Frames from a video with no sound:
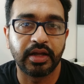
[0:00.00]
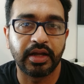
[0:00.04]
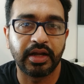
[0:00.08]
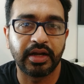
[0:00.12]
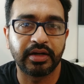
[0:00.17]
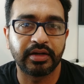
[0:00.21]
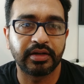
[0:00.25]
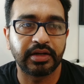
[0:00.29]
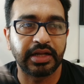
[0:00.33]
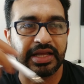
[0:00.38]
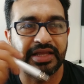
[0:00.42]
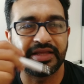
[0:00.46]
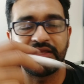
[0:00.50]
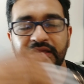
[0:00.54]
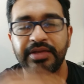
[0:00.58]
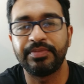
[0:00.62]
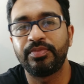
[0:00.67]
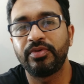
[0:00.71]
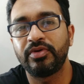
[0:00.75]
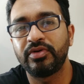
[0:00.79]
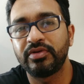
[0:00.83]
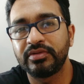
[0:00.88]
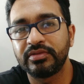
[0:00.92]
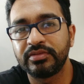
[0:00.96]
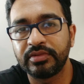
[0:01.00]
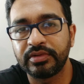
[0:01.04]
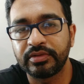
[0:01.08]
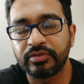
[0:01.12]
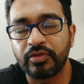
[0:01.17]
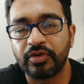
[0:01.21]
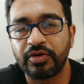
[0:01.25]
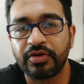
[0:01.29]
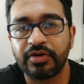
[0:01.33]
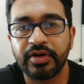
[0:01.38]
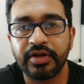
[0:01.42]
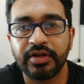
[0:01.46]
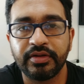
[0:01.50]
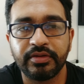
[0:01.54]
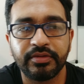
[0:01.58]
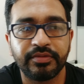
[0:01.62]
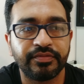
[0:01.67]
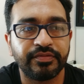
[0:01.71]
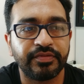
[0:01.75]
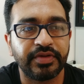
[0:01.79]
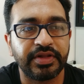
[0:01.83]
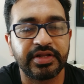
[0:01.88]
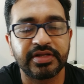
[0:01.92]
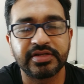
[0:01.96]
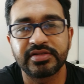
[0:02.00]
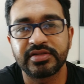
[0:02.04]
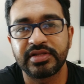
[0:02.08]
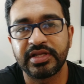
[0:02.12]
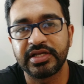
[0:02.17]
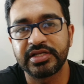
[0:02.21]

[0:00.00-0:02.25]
and I keep on ordering various